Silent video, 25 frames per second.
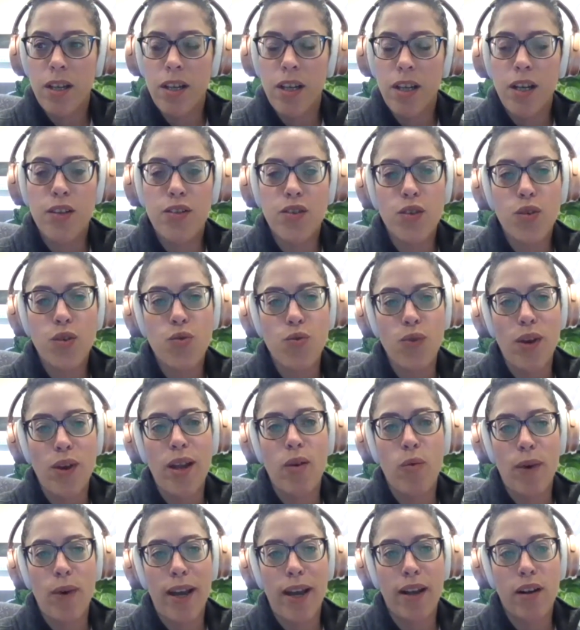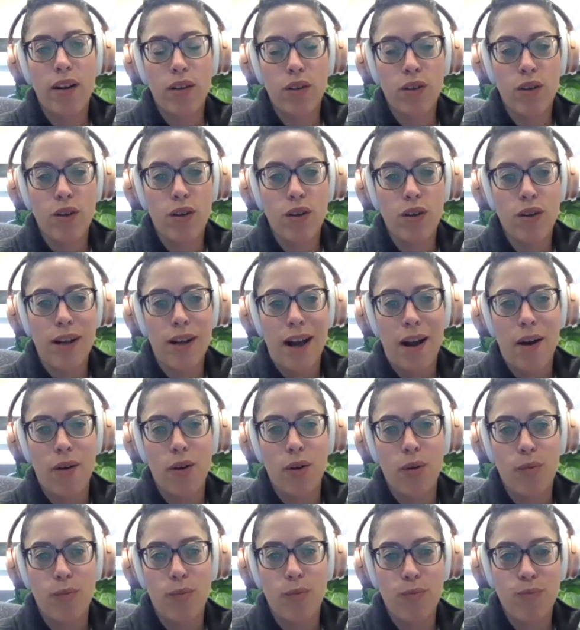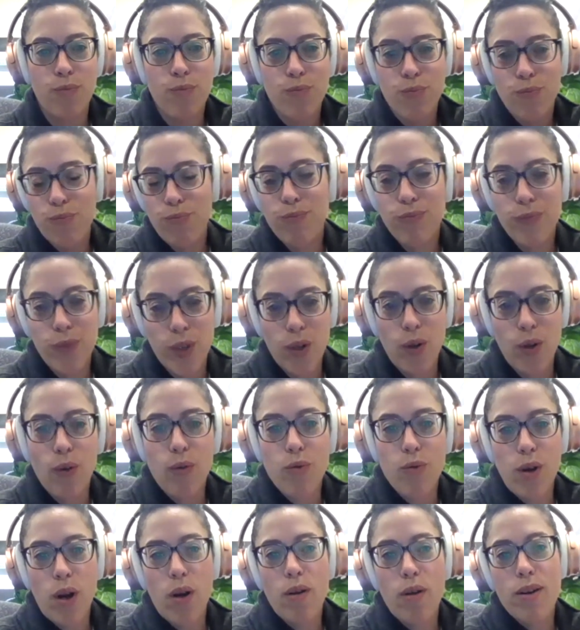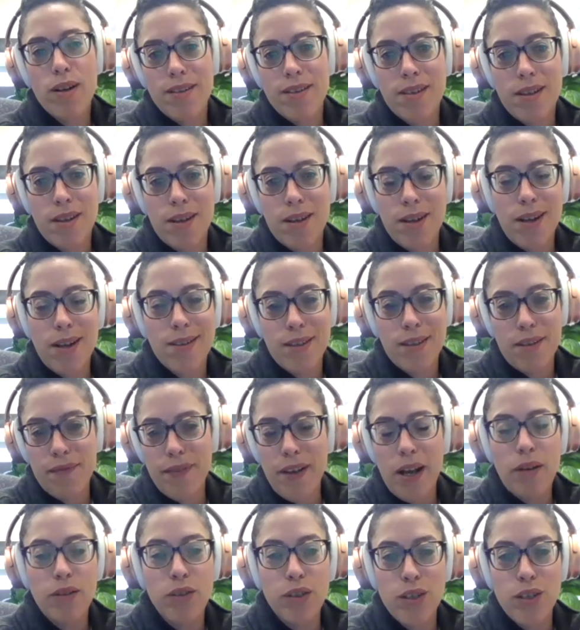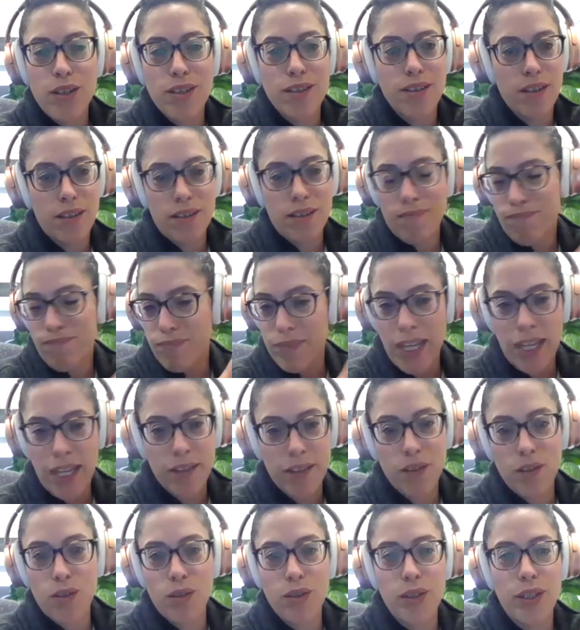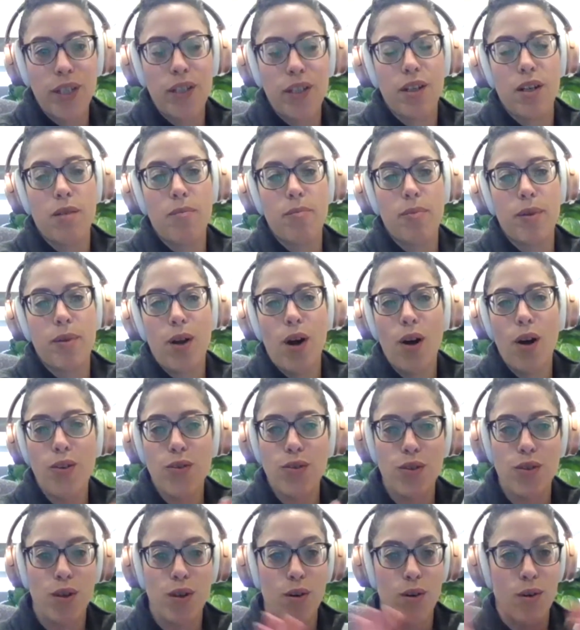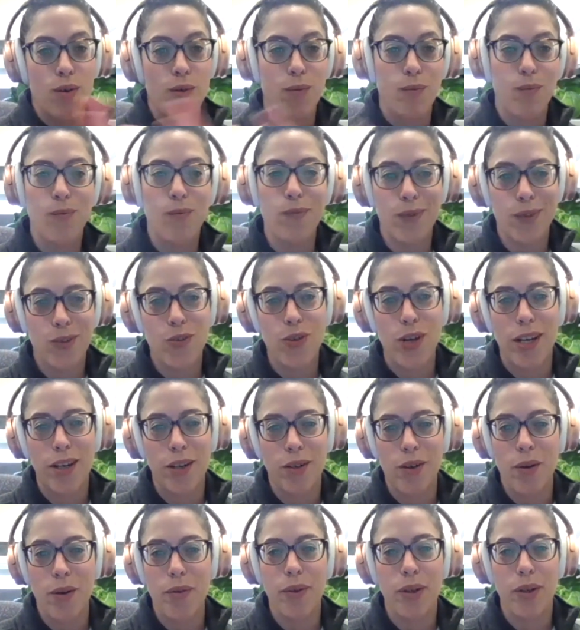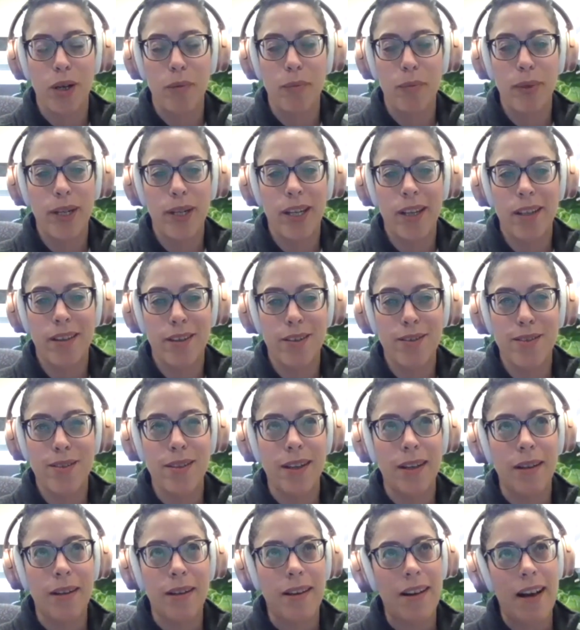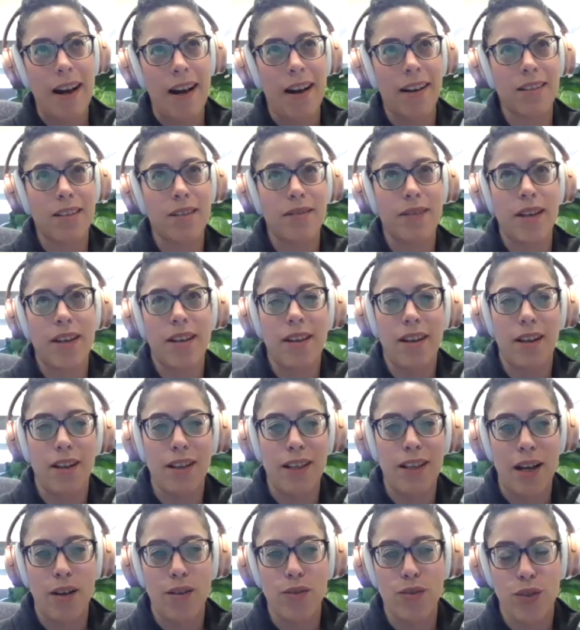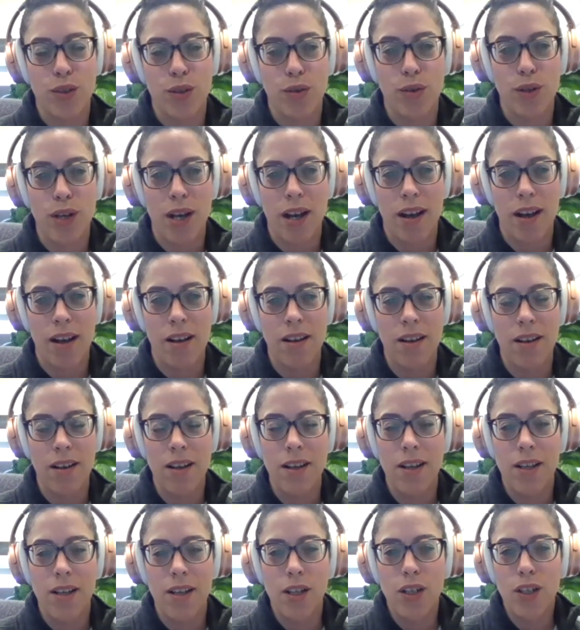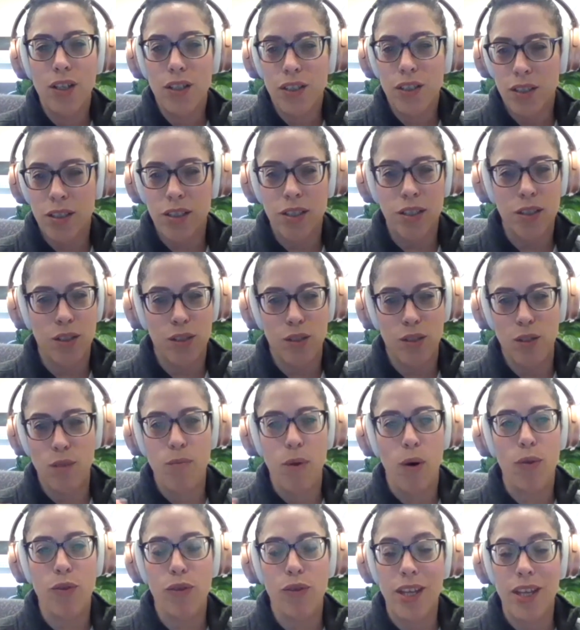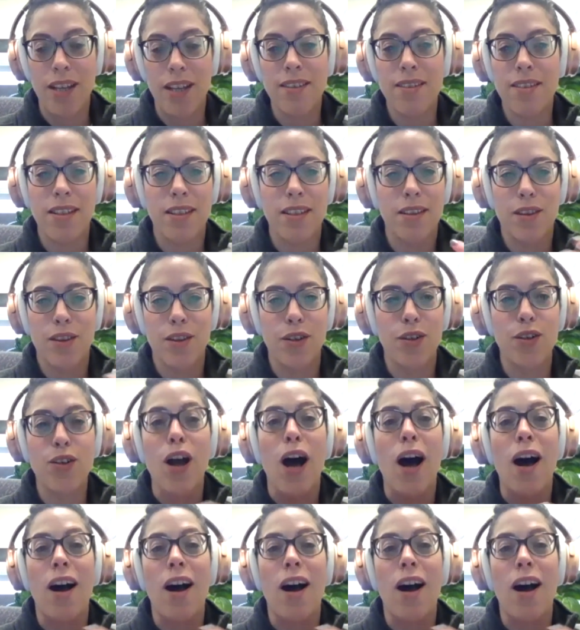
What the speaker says: it's a great way to learn how to, you know, grow as a founder, as a technical leader, but also try to grow the company. There's like Activate allows you to do both things, and they're